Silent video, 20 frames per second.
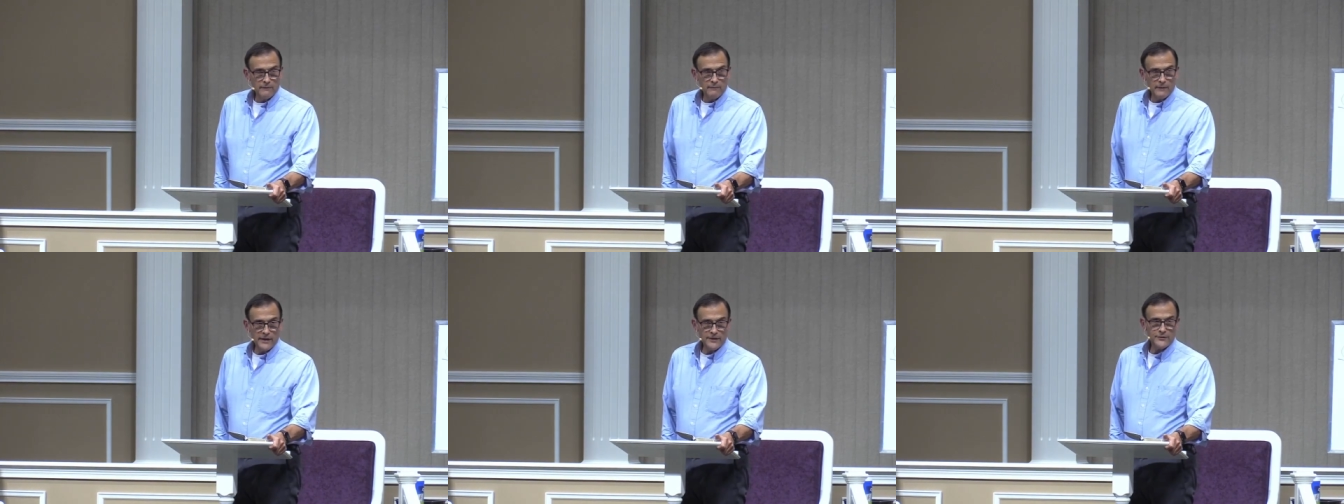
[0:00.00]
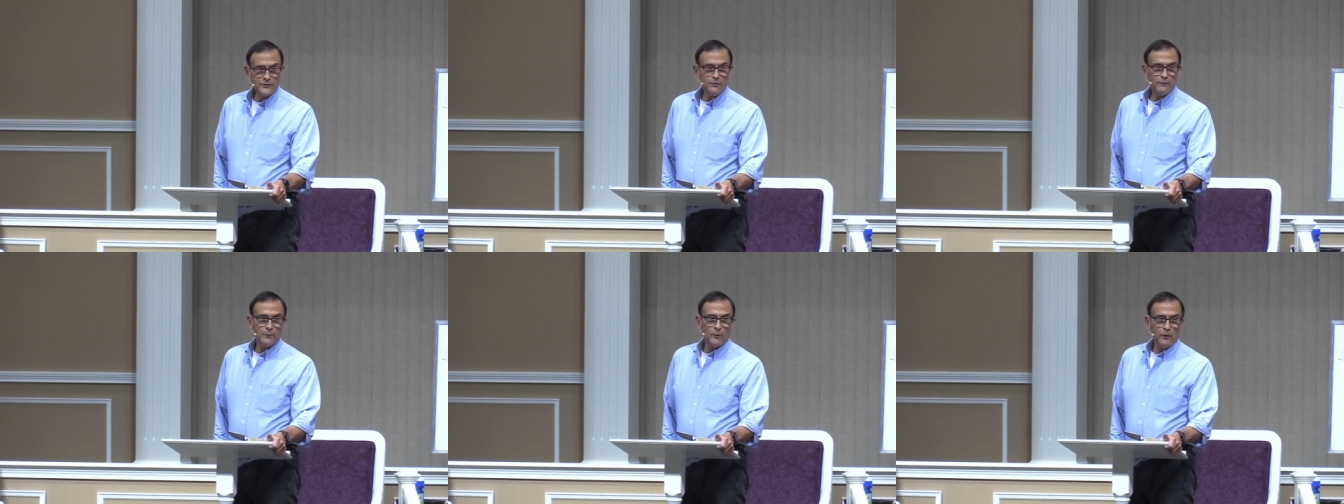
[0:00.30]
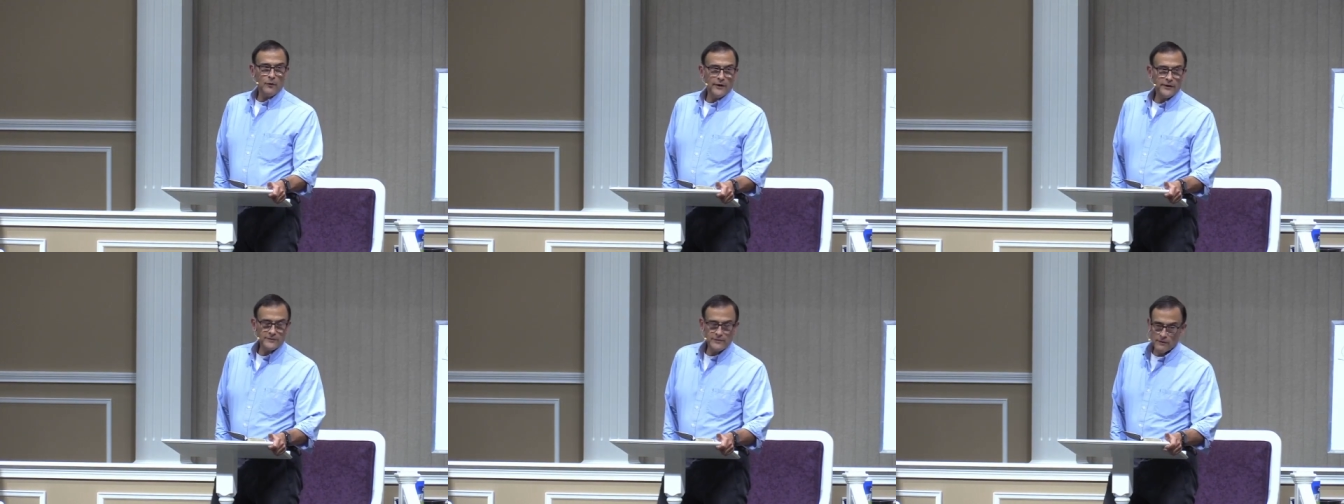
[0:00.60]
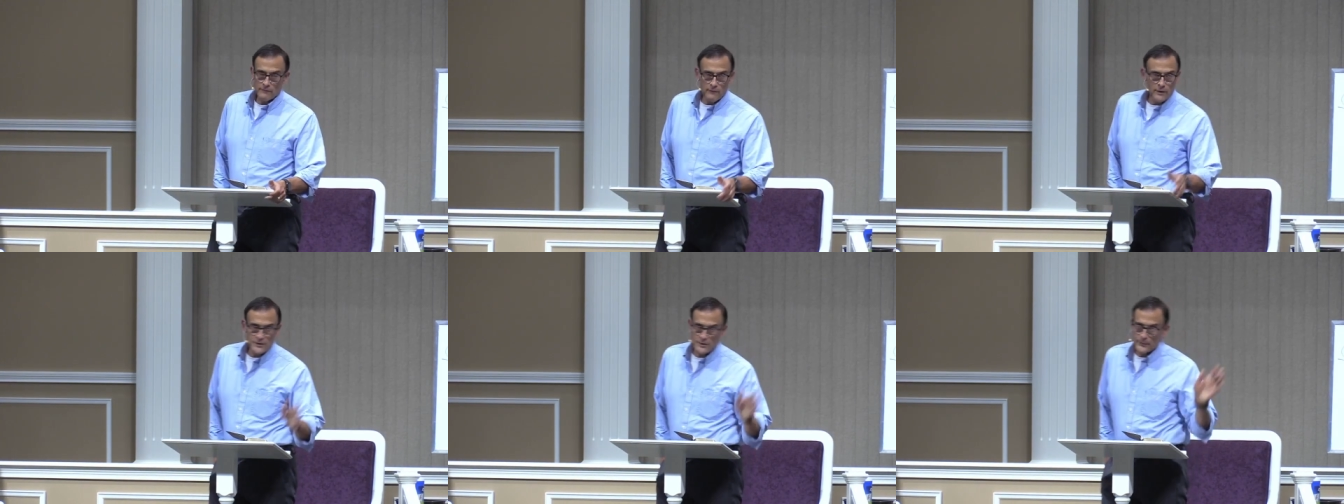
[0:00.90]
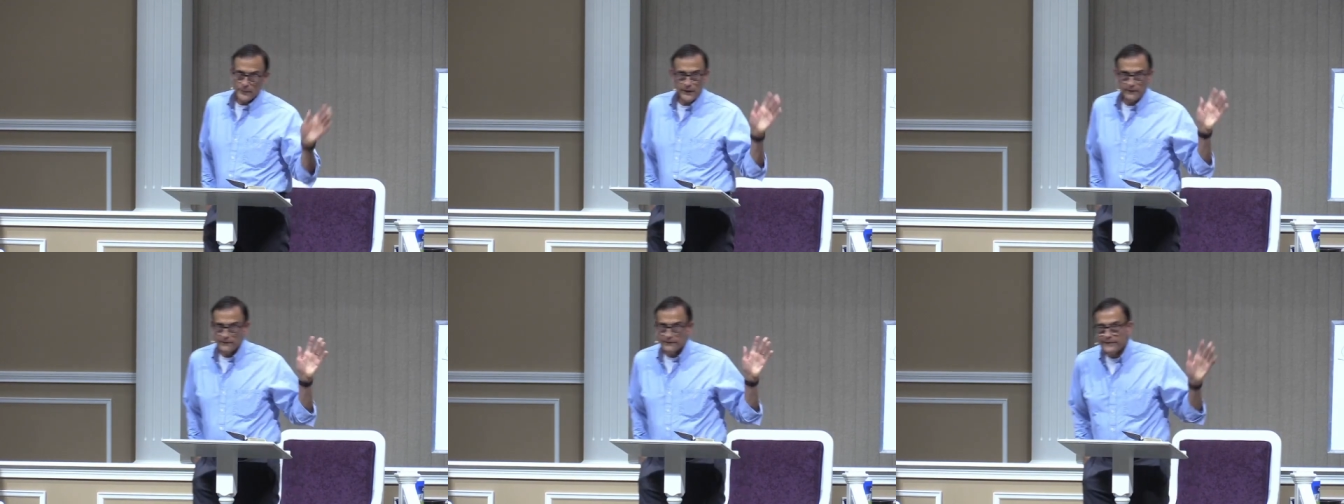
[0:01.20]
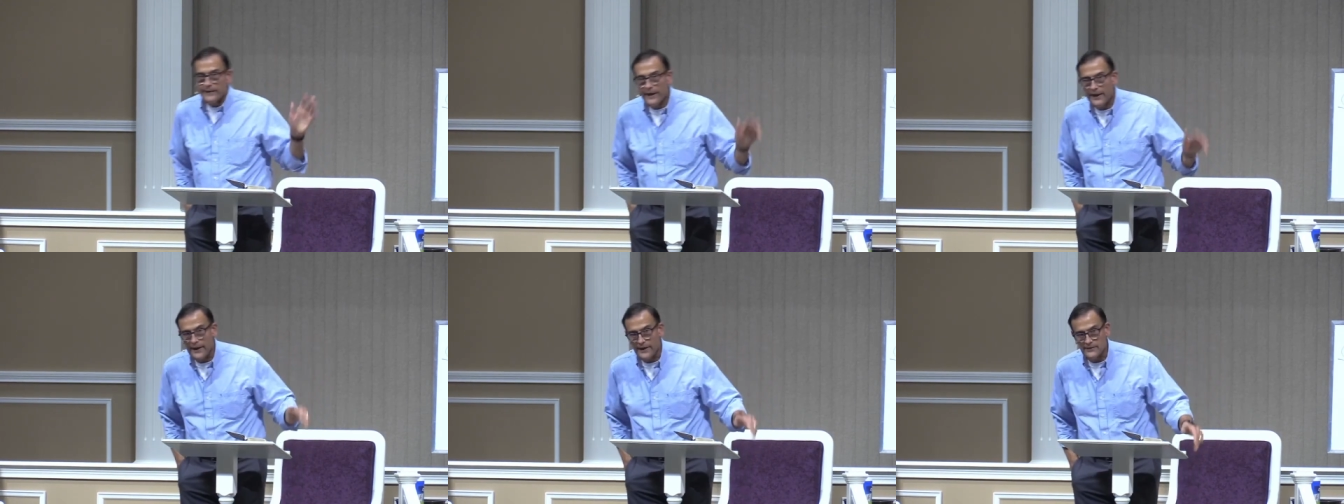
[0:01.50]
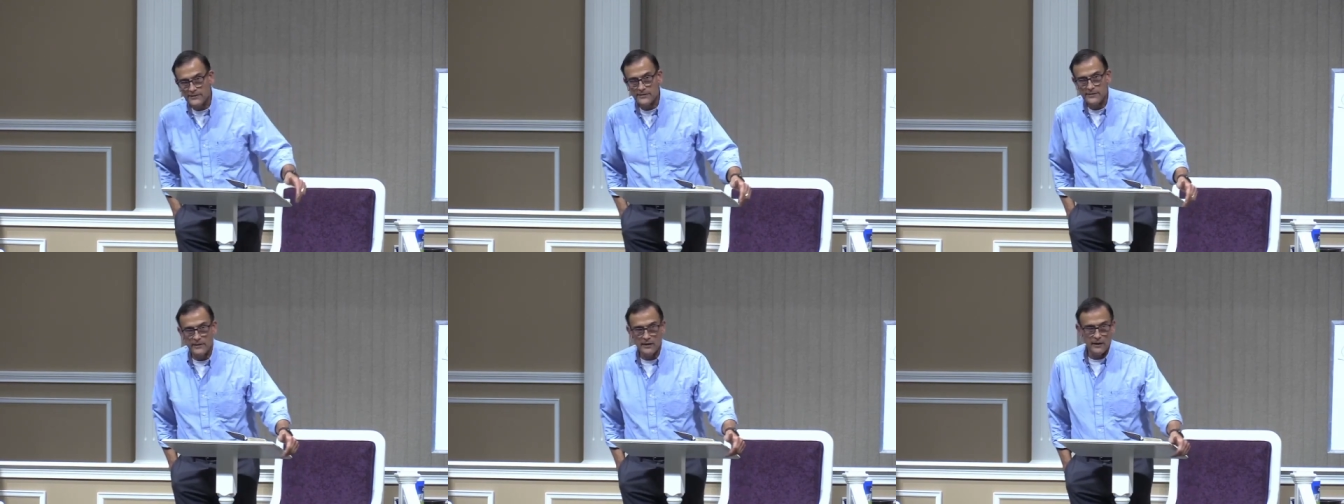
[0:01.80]
My two boys are much better
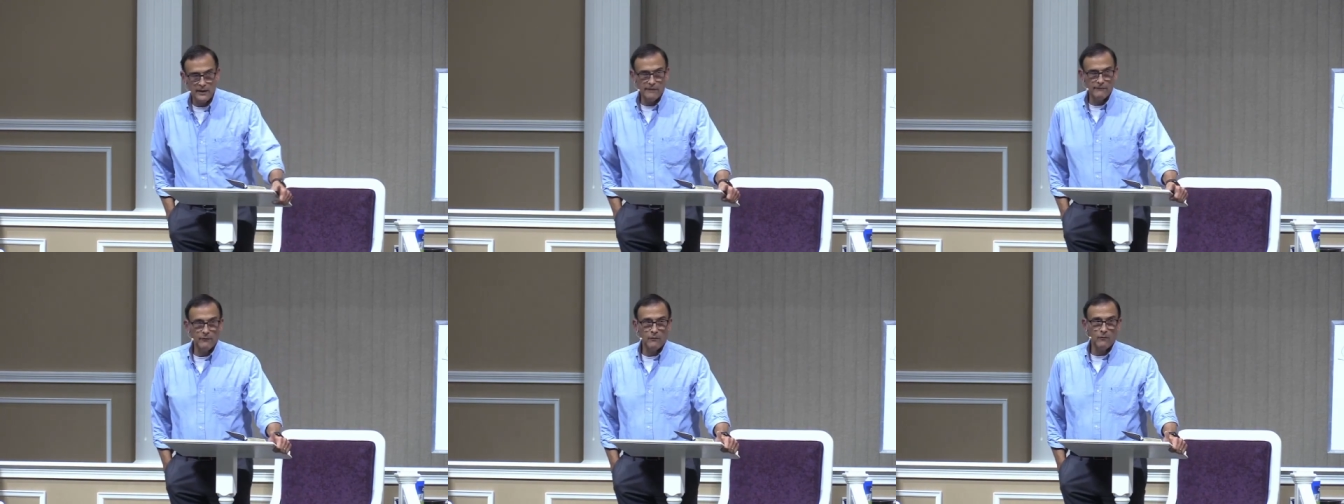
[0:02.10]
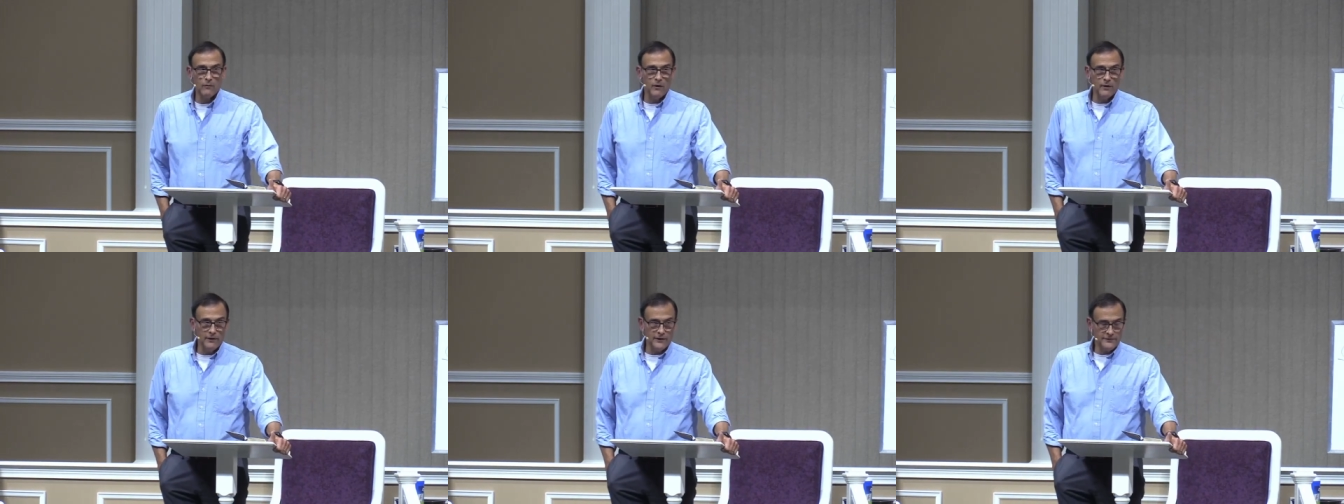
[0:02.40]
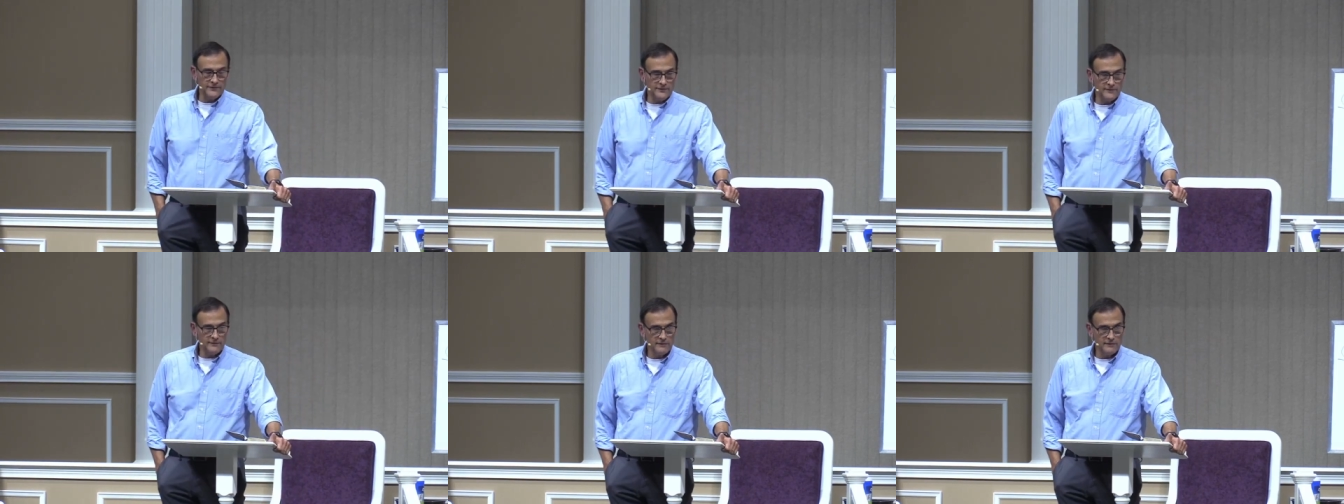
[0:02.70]
dads than I ever was.